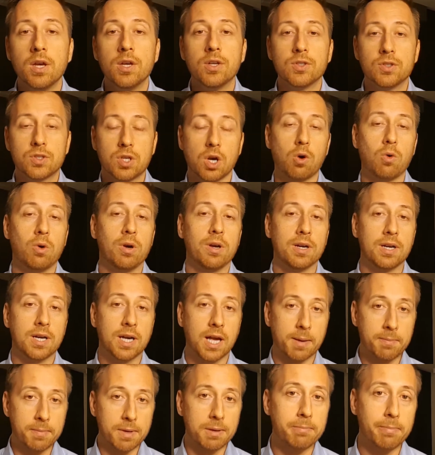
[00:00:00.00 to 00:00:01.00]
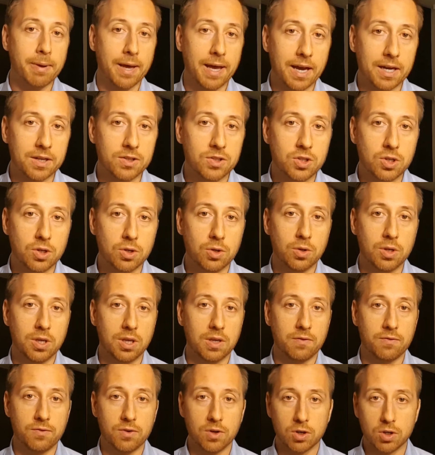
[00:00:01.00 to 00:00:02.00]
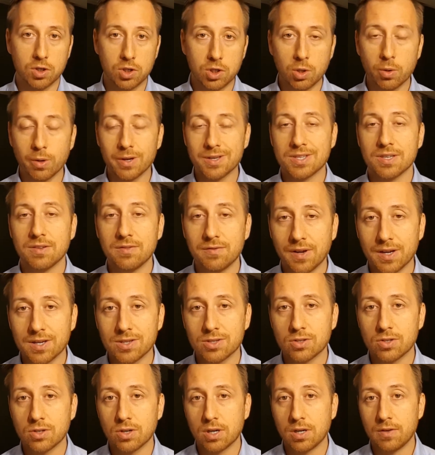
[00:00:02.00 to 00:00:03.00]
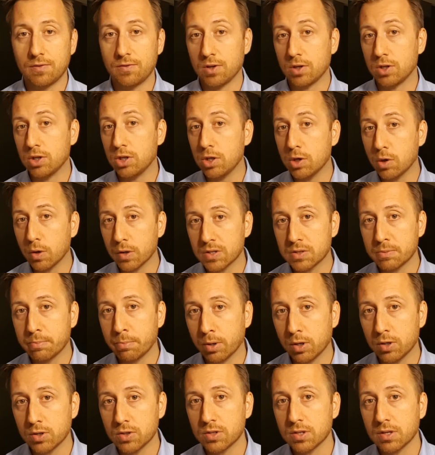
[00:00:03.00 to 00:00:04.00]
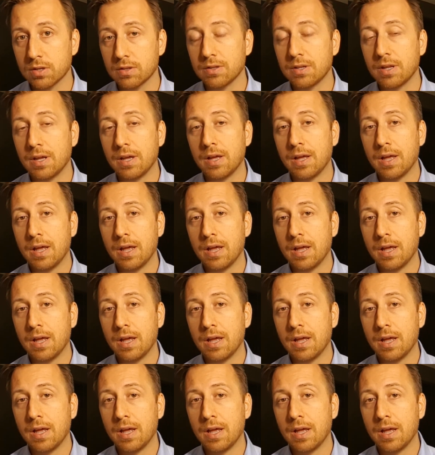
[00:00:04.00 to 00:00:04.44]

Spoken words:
So coming back to if you're a US investor, if you're a US person